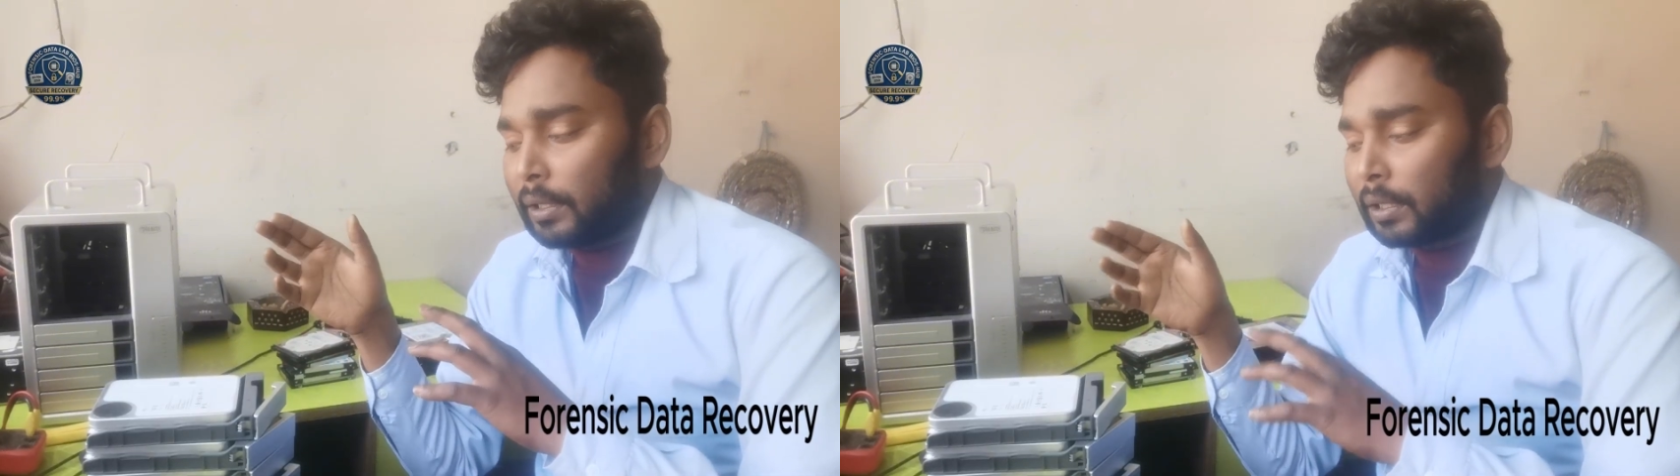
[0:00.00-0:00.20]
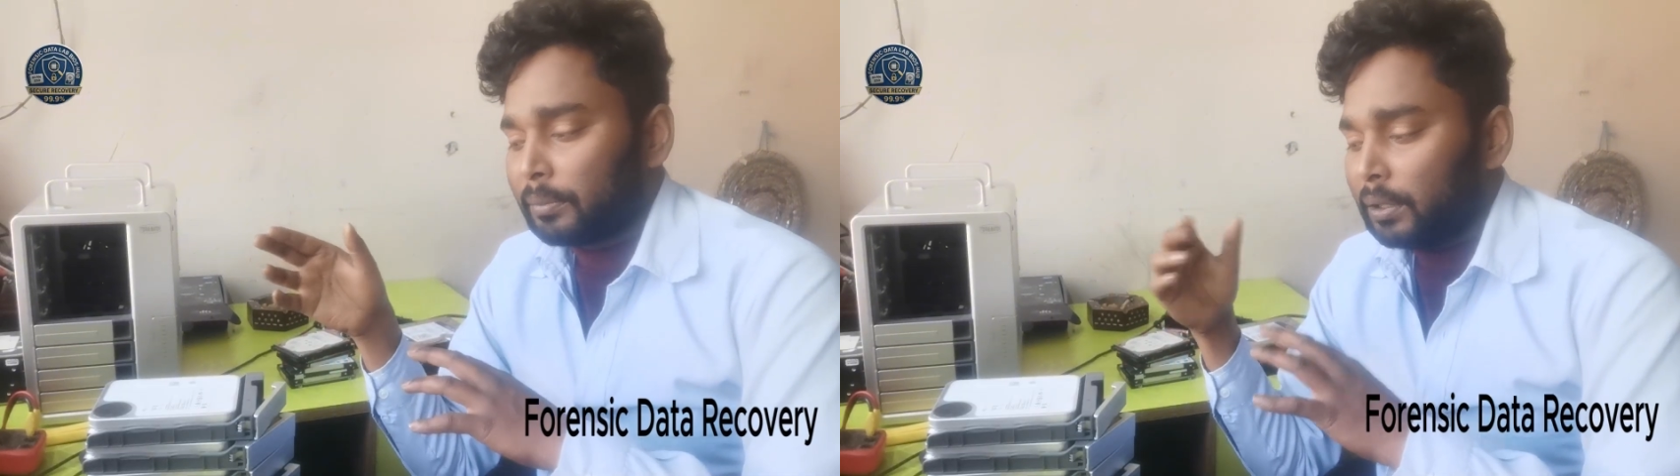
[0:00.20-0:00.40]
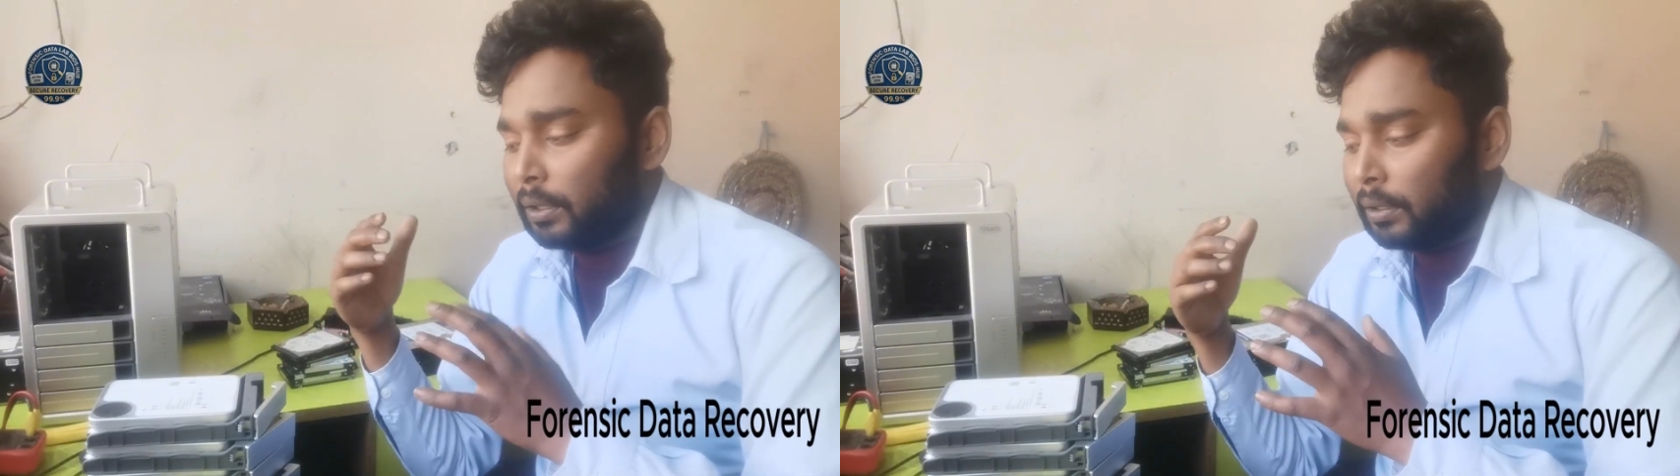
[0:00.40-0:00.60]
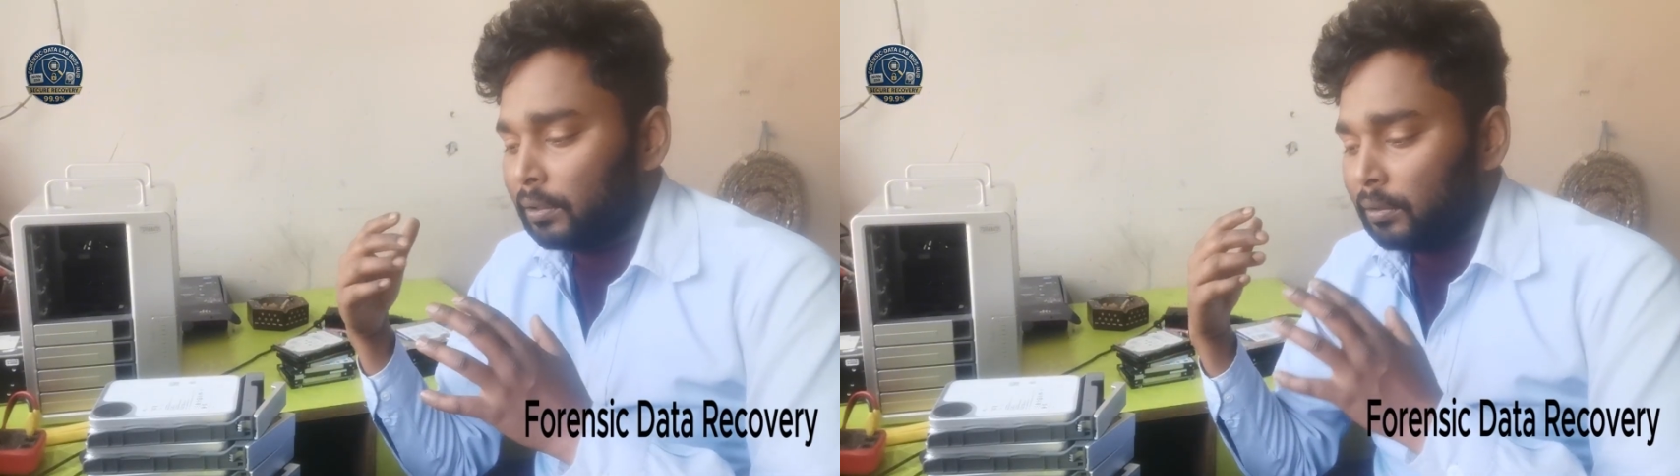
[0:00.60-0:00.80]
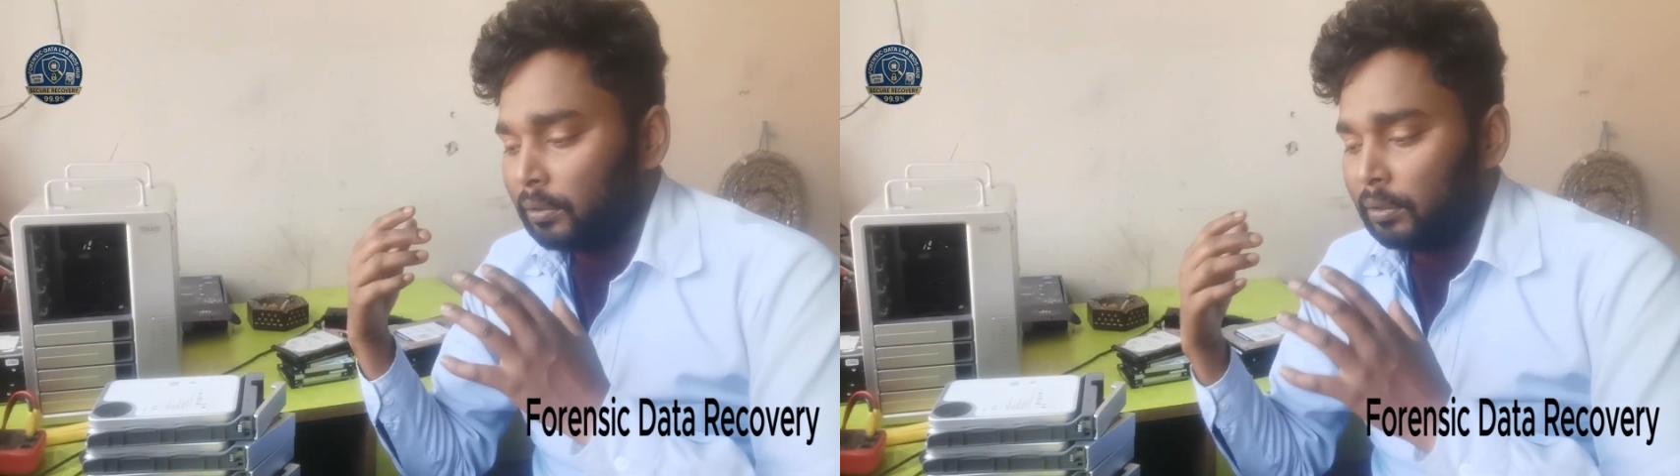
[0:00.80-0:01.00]
takes me
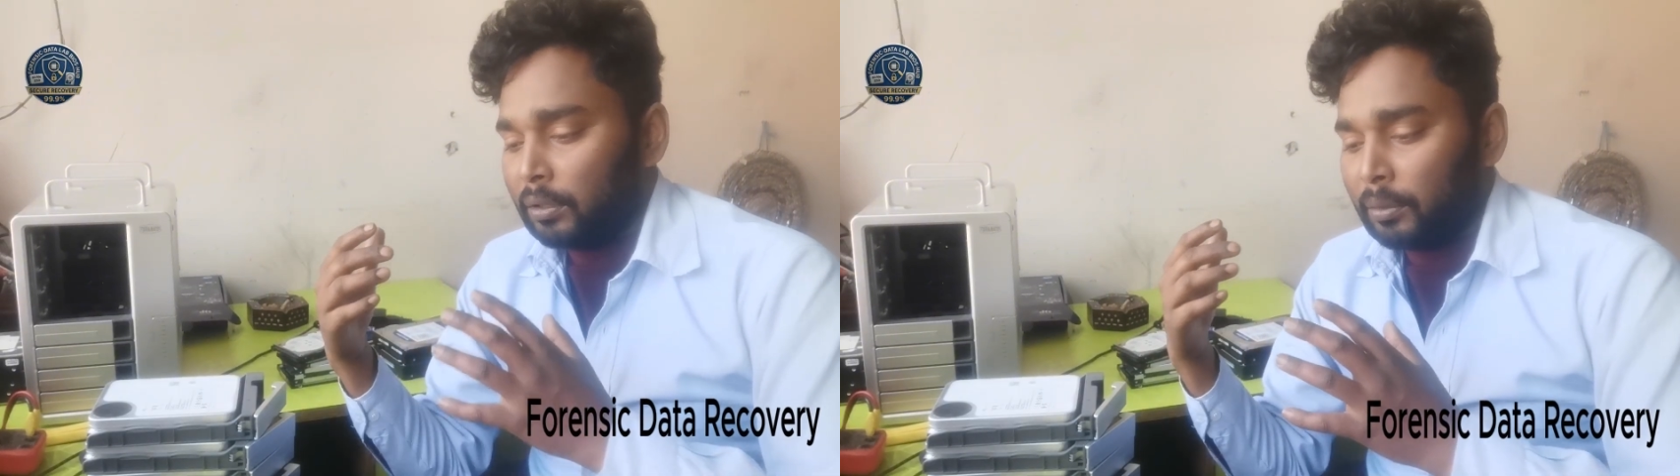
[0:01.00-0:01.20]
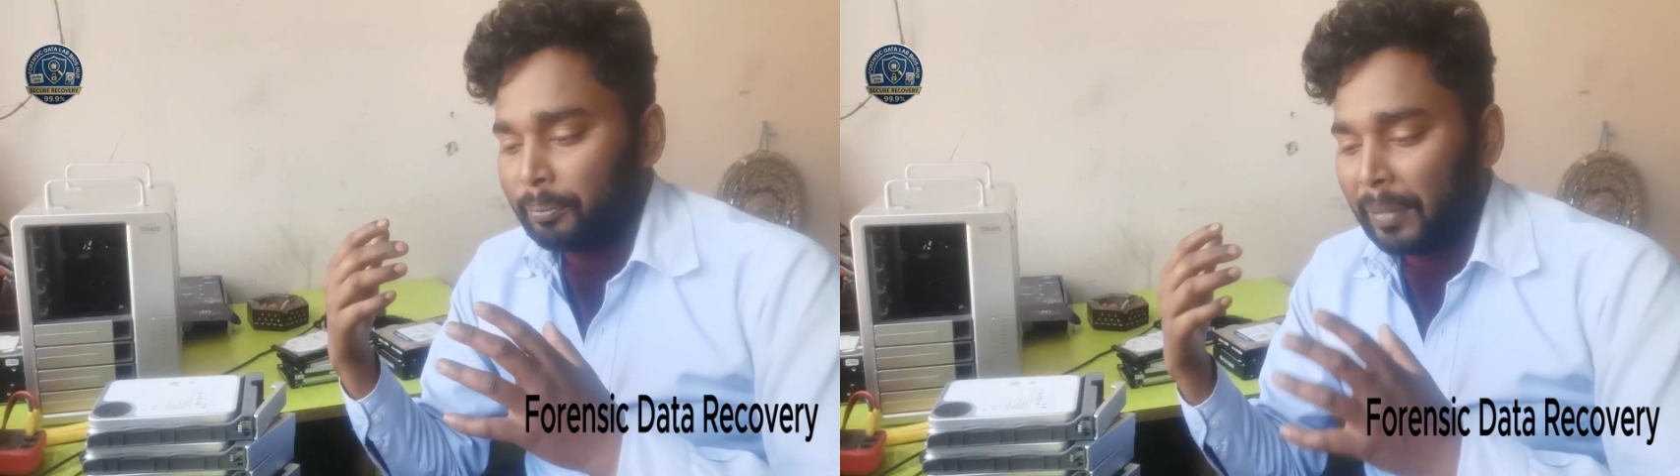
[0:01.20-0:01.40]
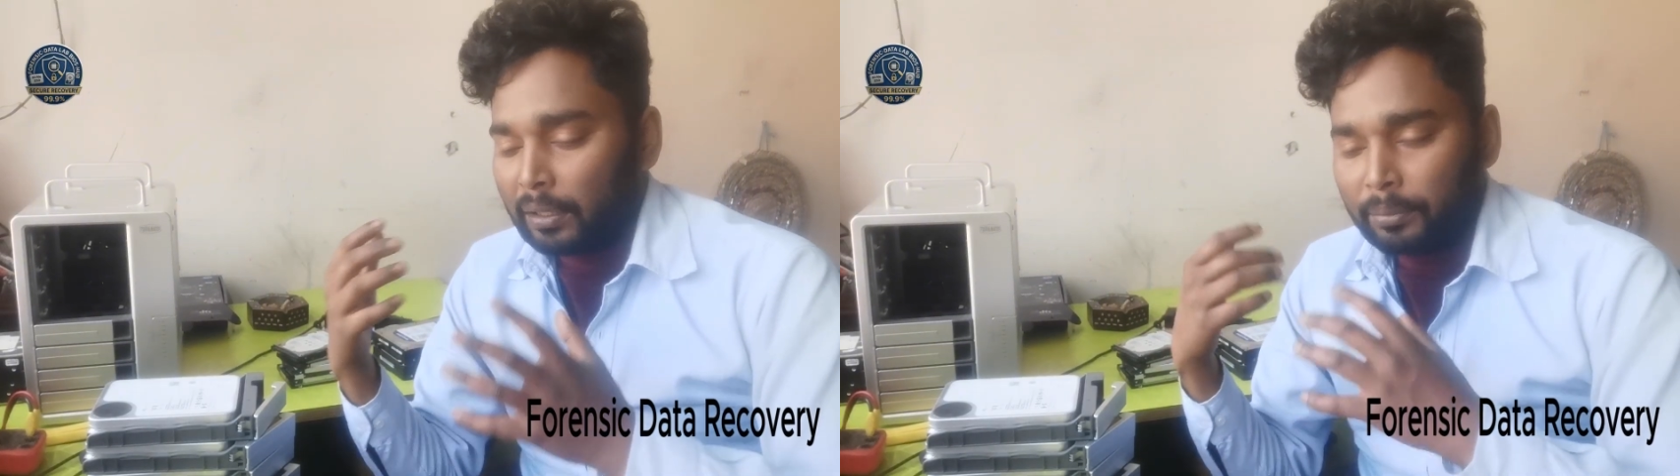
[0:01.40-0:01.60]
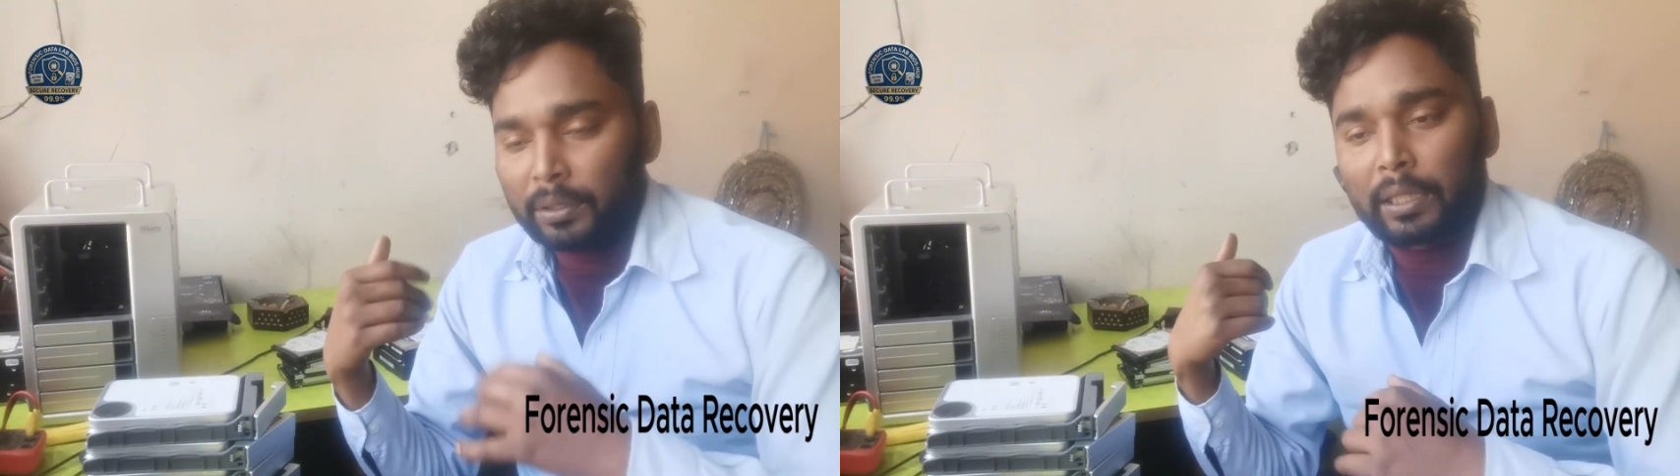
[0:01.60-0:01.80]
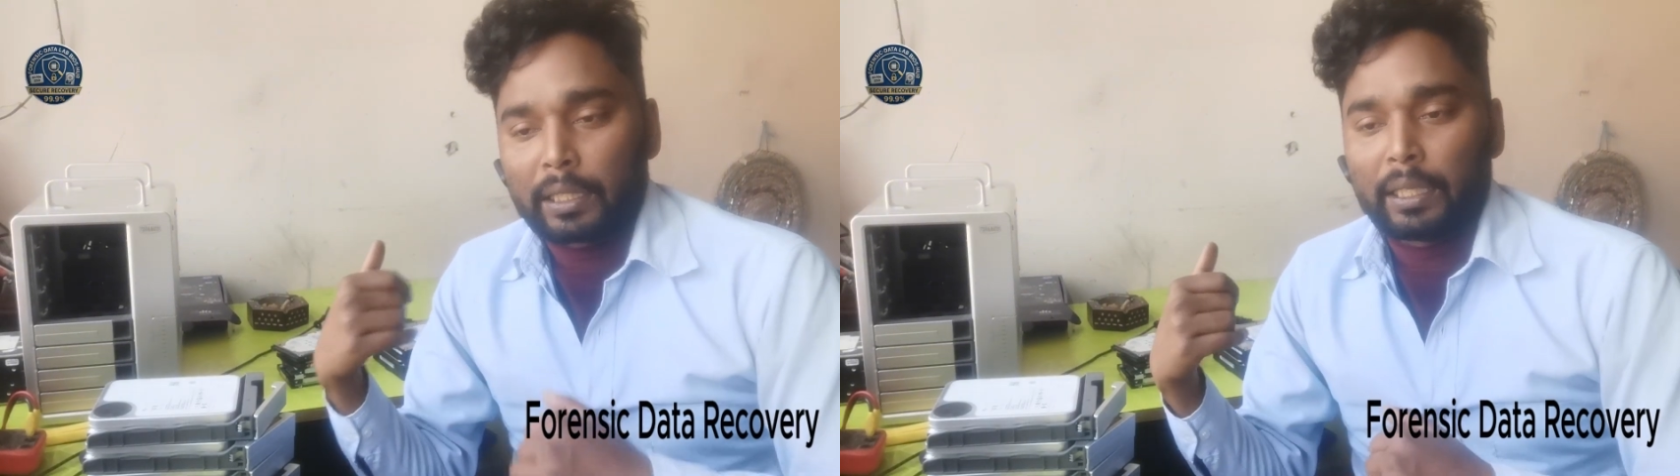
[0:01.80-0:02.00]
back up
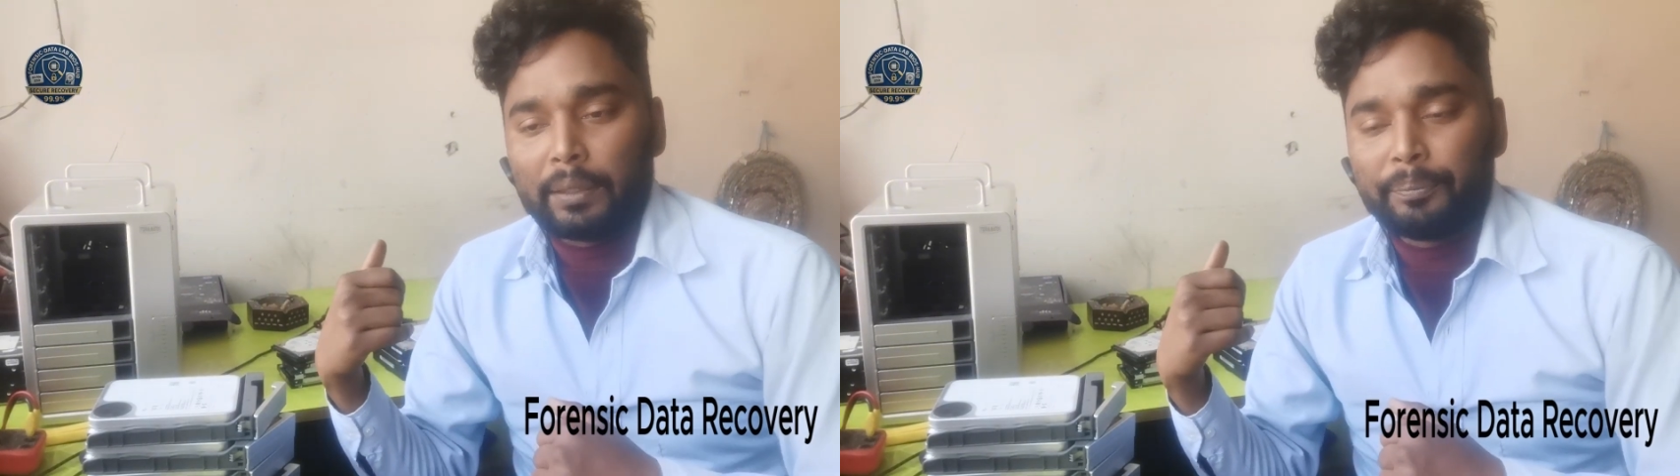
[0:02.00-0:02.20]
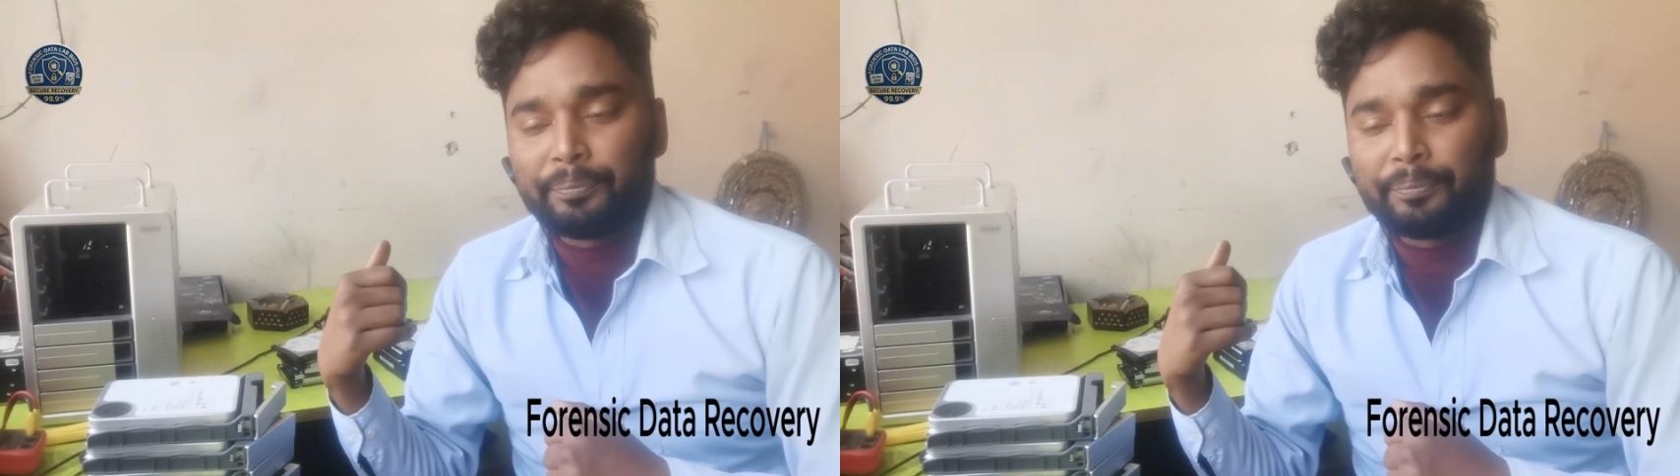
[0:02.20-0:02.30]
the data